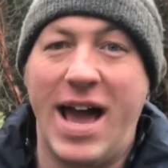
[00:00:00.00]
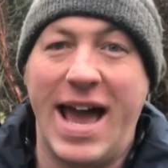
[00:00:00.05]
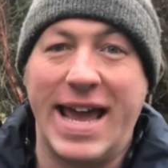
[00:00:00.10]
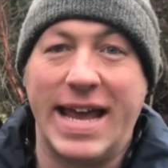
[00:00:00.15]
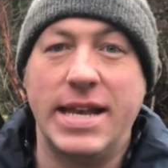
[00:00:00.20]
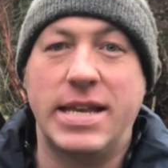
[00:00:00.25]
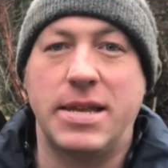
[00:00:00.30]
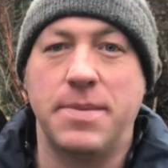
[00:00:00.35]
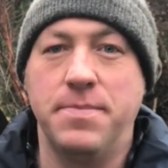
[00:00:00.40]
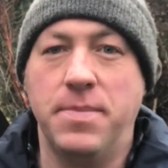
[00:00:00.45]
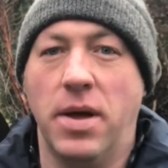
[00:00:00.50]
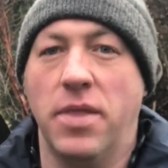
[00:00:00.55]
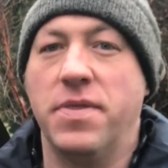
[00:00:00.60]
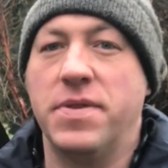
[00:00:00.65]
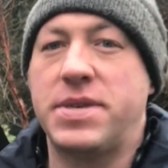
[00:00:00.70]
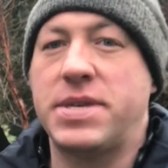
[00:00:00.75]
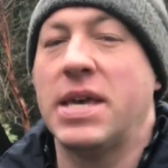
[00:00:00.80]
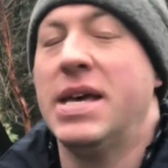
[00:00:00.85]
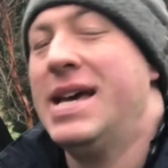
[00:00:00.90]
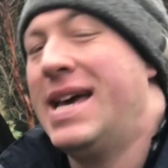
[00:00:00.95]
eight
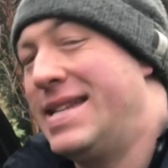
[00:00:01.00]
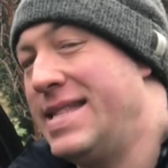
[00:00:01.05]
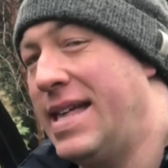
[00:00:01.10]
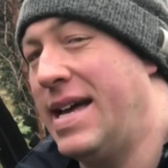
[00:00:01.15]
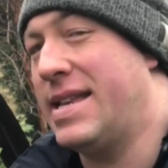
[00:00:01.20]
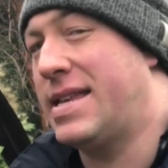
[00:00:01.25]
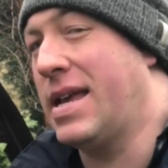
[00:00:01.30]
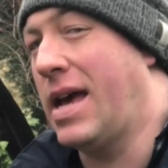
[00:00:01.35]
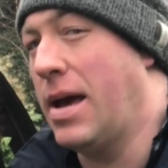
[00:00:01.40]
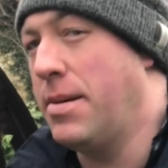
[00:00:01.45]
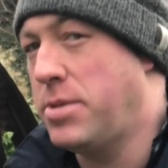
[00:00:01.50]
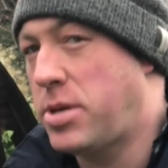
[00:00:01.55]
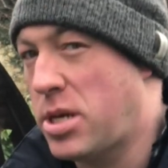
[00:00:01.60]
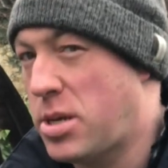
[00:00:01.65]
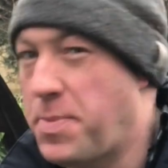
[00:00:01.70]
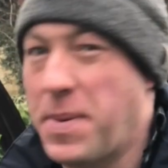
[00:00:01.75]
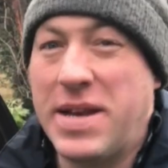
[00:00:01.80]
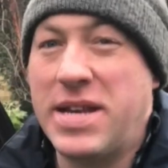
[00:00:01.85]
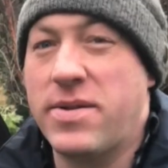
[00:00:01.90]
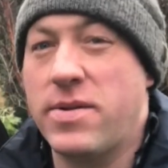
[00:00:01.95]
months. In that time, she's
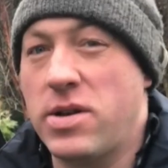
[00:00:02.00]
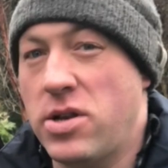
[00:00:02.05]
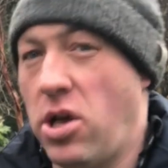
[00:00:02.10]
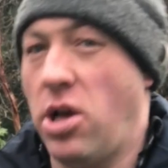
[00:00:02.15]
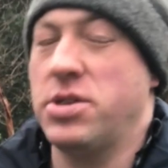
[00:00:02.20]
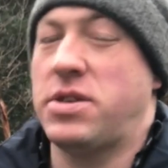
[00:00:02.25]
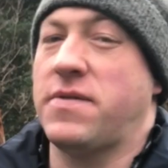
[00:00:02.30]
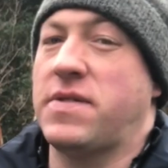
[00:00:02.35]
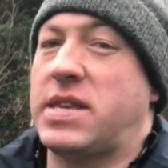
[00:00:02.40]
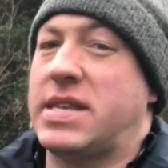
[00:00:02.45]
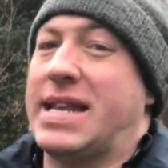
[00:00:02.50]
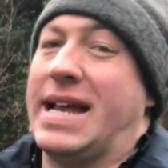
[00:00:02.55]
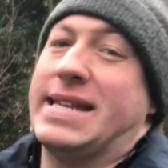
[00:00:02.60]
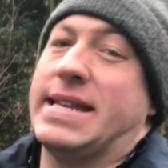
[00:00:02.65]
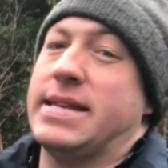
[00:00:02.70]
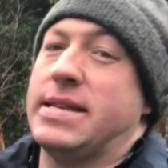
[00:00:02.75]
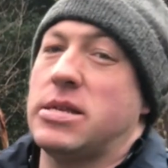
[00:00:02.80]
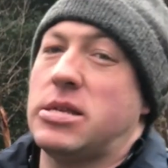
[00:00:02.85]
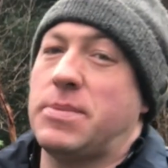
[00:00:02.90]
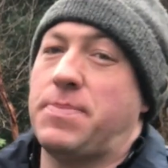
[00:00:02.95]
been doing lots of static
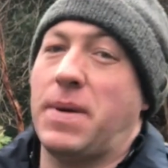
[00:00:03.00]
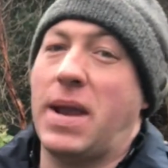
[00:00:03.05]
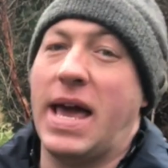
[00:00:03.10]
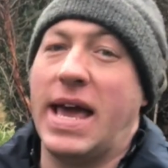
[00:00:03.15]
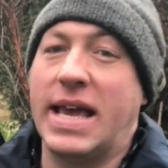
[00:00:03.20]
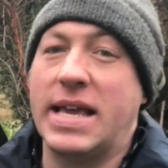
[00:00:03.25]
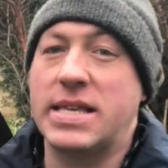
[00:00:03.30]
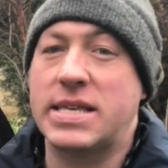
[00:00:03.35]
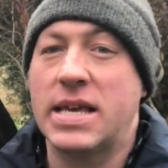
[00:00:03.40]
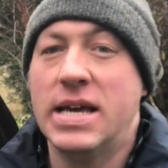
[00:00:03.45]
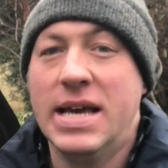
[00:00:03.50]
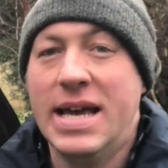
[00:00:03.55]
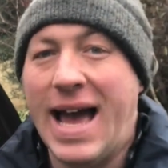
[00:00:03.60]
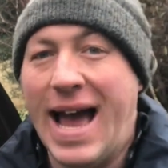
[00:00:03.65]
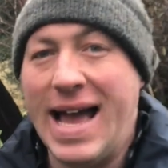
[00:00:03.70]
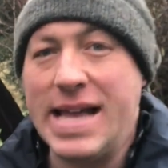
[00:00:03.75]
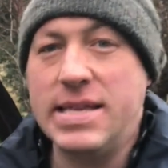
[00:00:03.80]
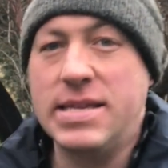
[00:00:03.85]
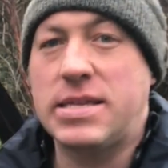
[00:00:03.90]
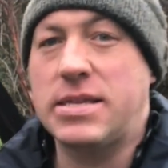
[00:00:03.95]
displays
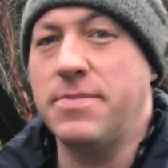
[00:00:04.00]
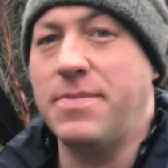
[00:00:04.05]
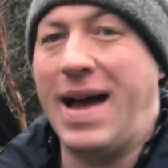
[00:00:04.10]
and some